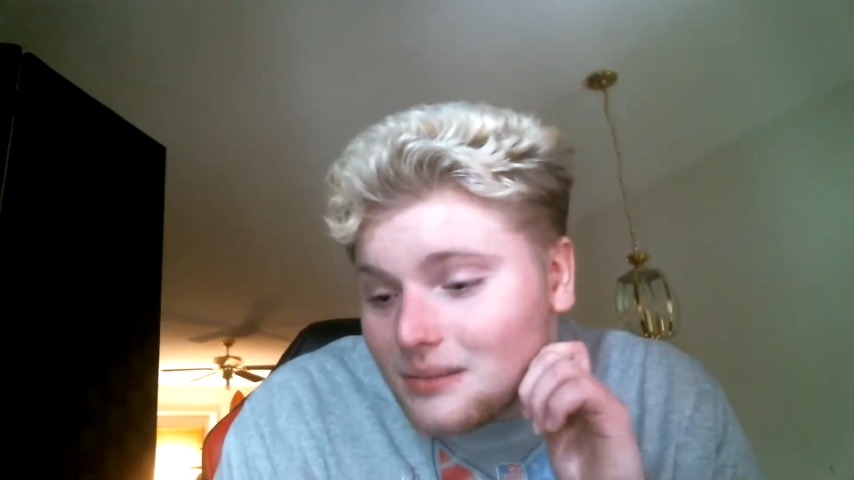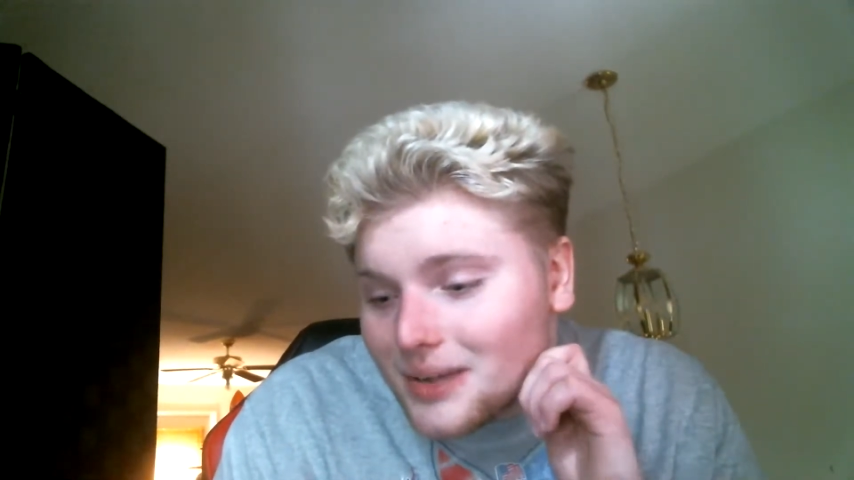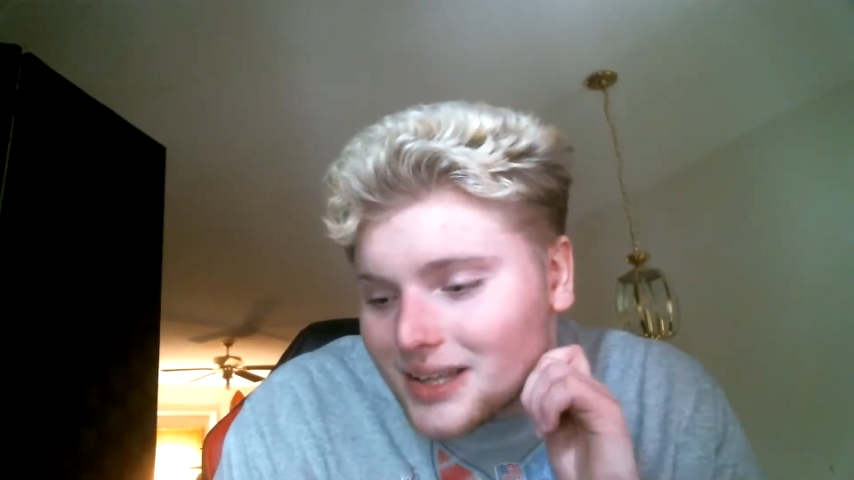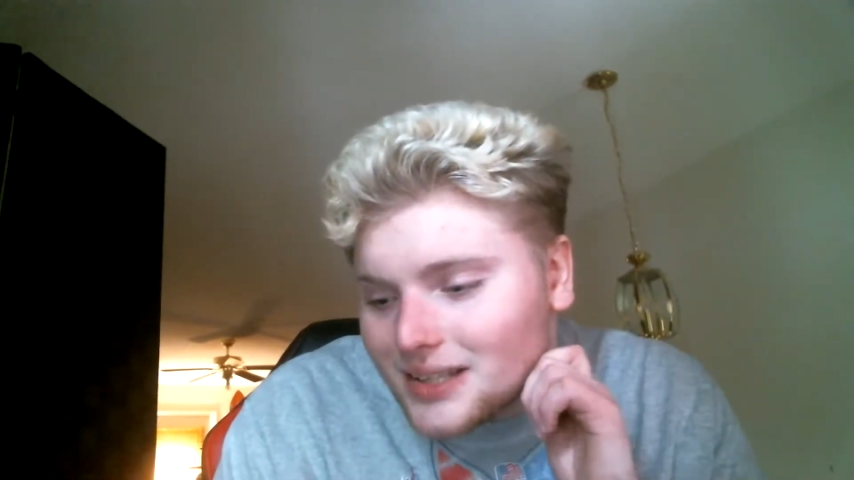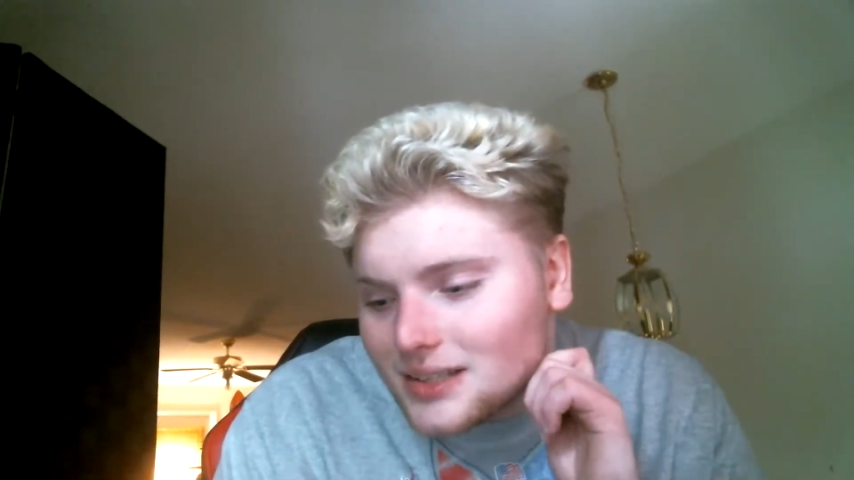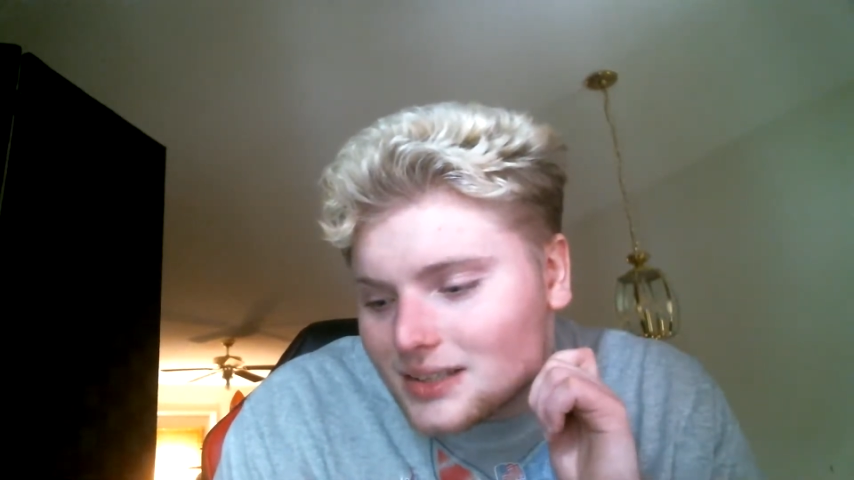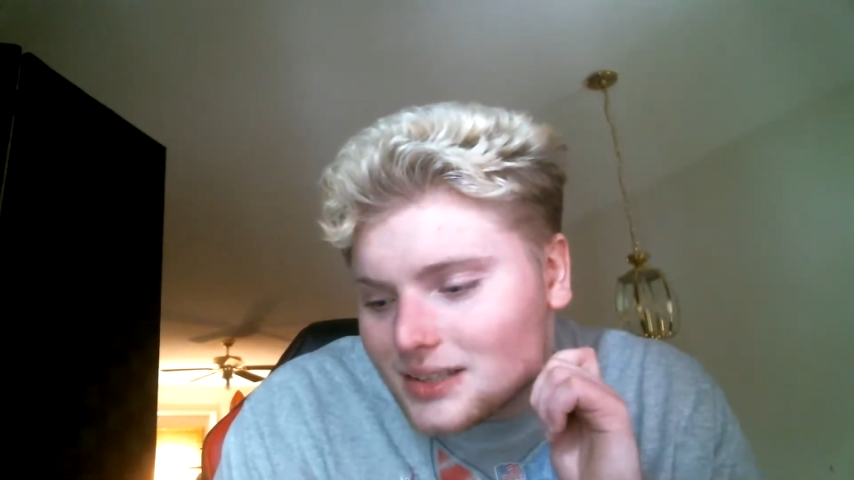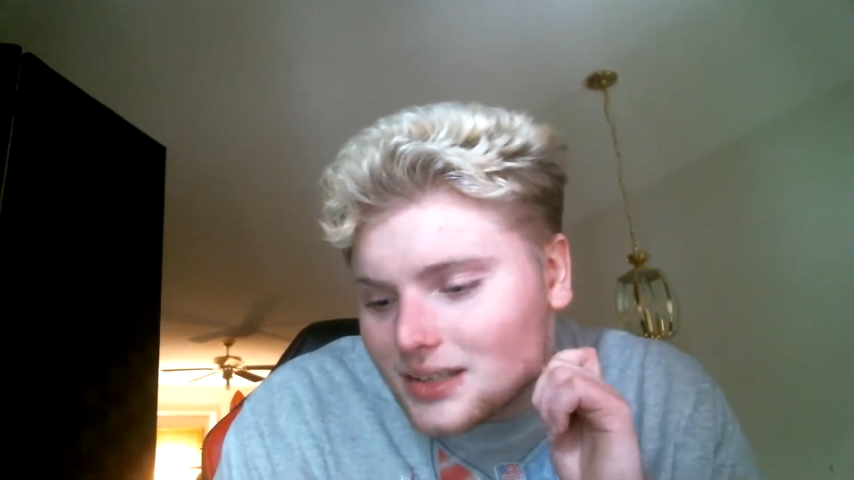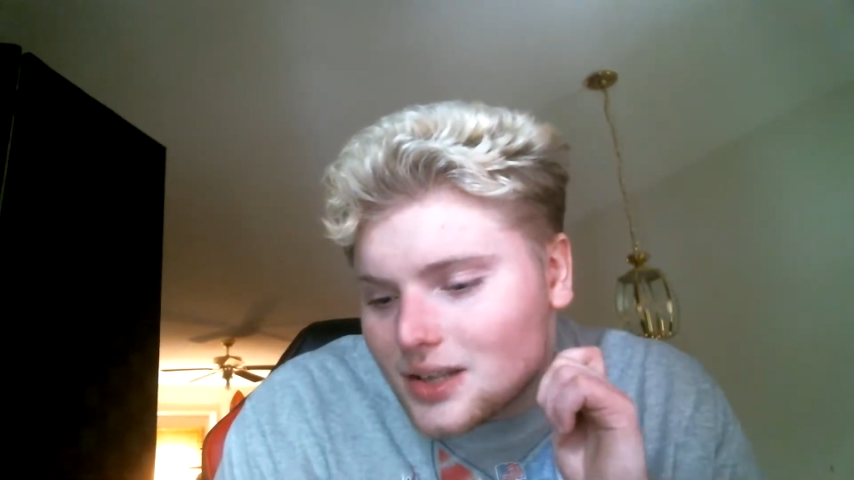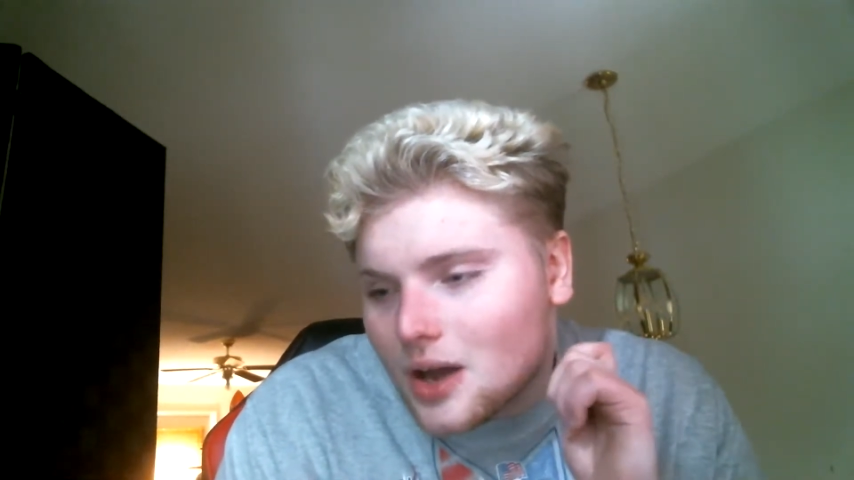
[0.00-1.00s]
but
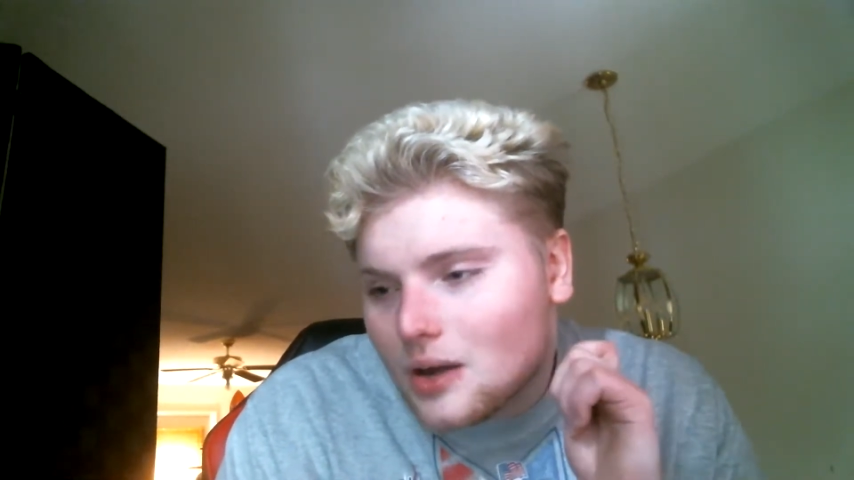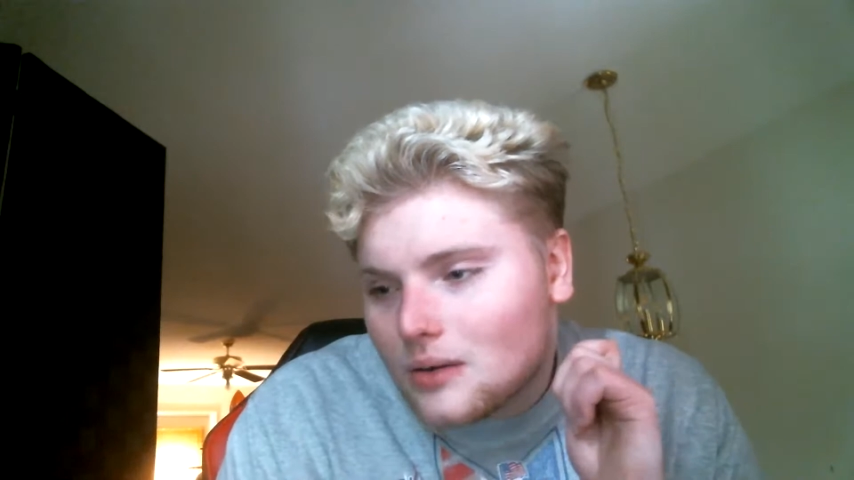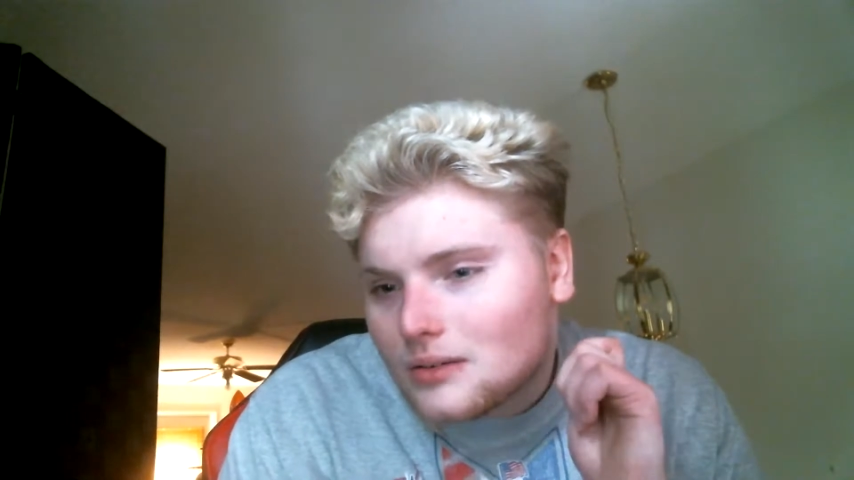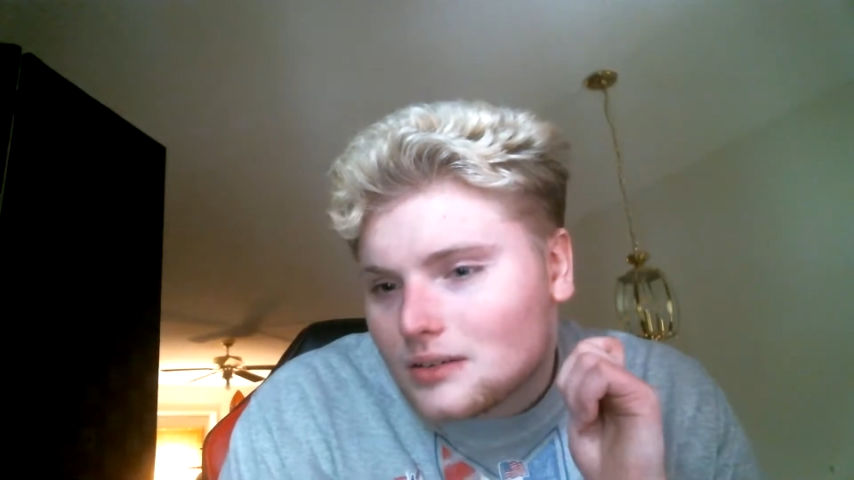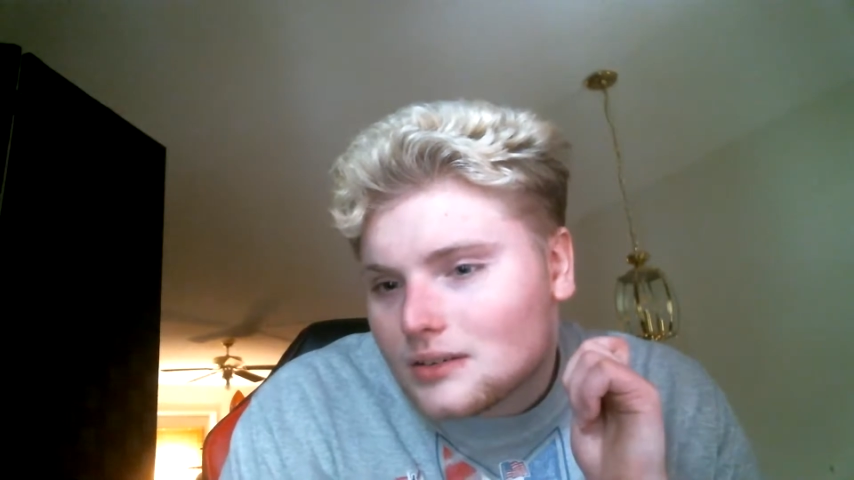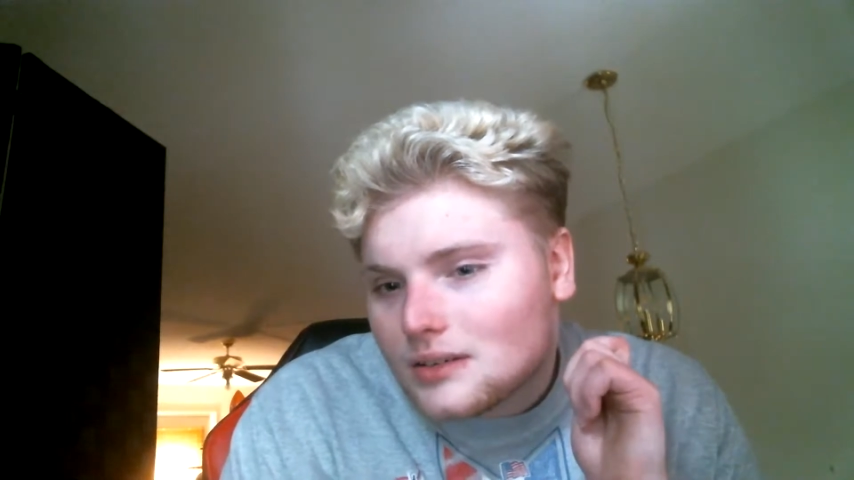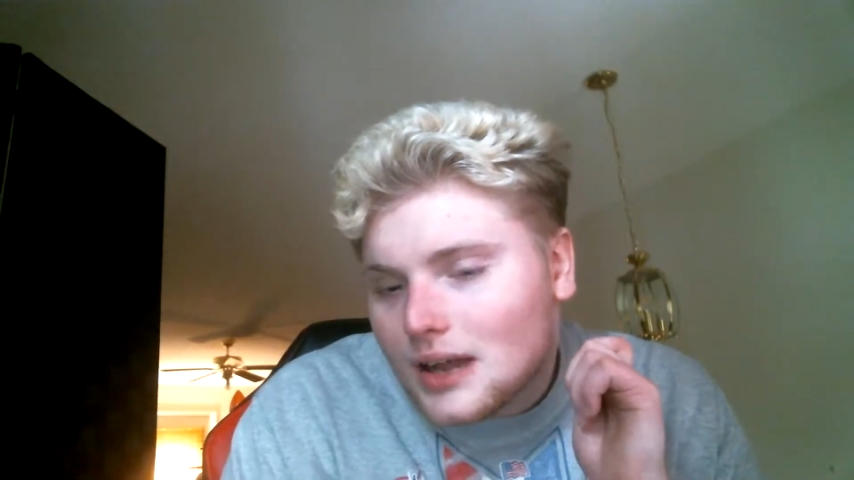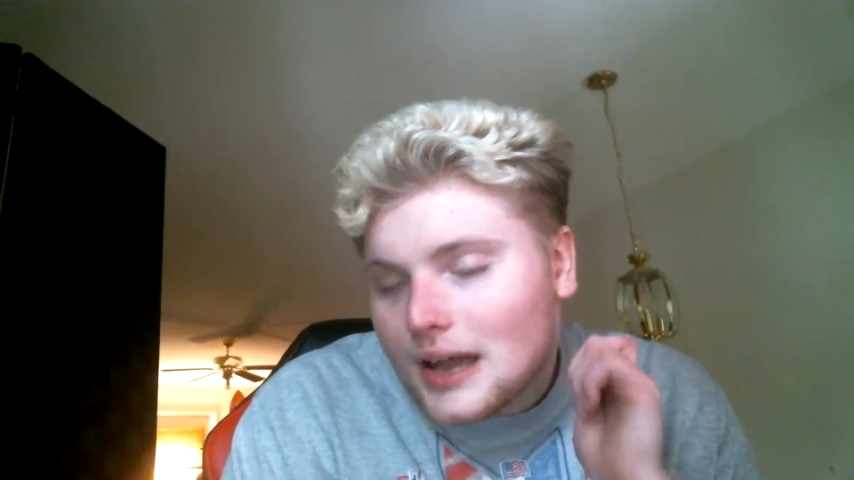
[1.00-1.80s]
I